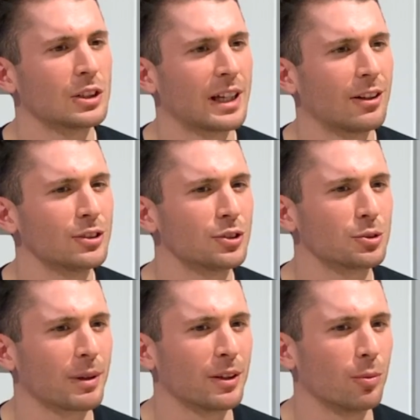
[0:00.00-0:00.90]
How did you
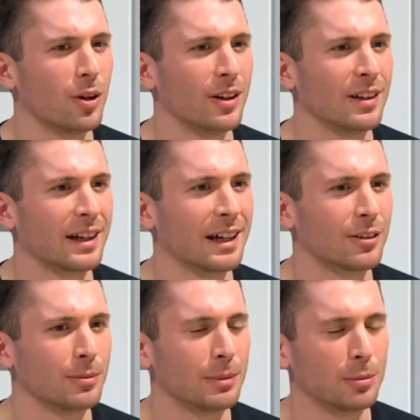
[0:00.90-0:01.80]
spread the word? Like, how
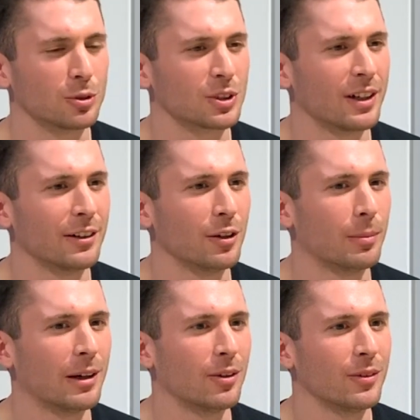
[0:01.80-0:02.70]
did people start hearing
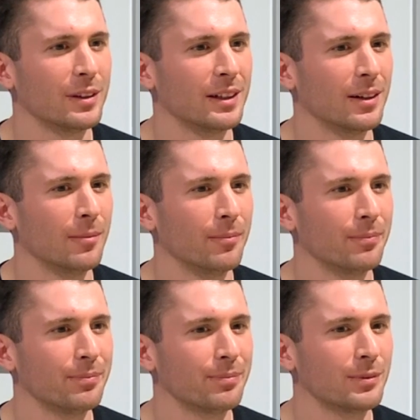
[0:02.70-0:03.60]
about the
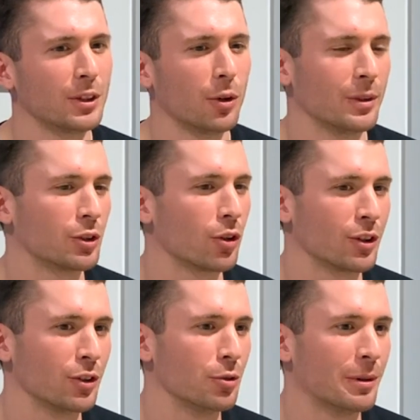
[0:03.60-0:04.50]
you know, when you got
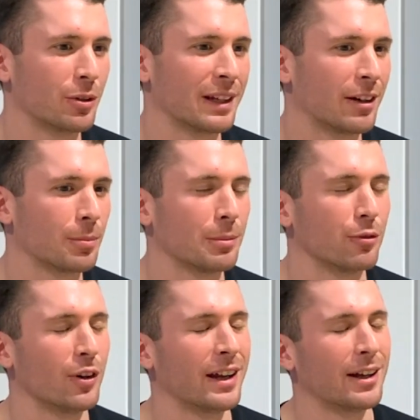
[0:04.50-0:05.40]
the new building, how did people
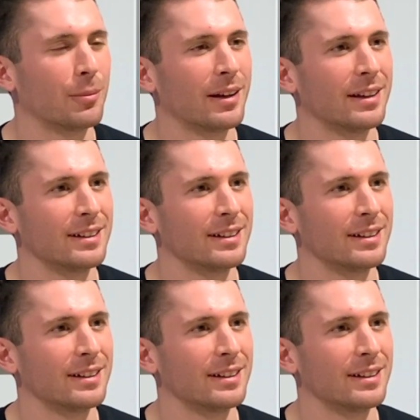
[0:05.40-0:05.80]
find out about it?